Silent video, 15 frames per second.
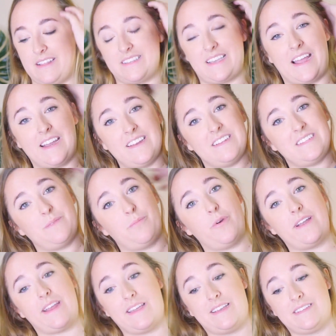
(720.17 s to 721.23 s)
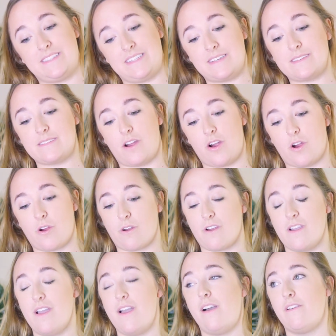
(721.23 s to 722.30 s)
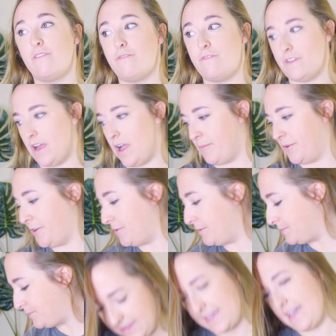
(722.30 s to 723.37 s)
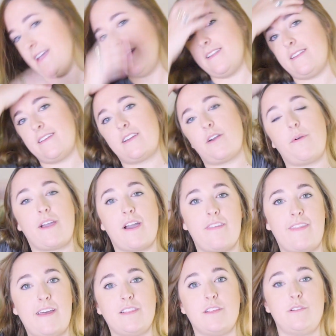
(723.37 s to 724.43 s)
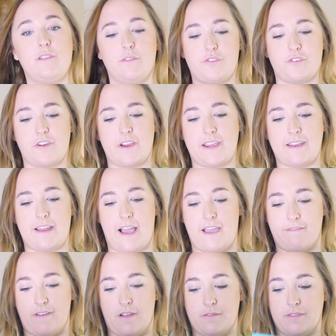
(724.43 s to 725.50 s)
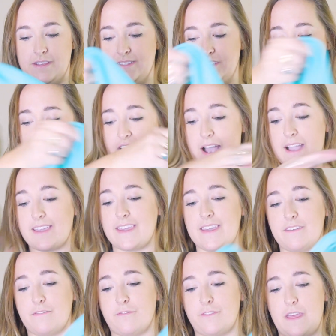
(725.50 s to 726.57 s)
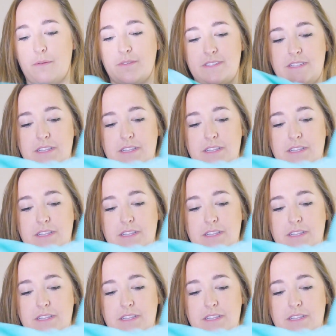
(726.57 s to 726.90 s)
it's kind of disappointing because these are phenomenal. Again, going on that Lulu train, I found this jacket that's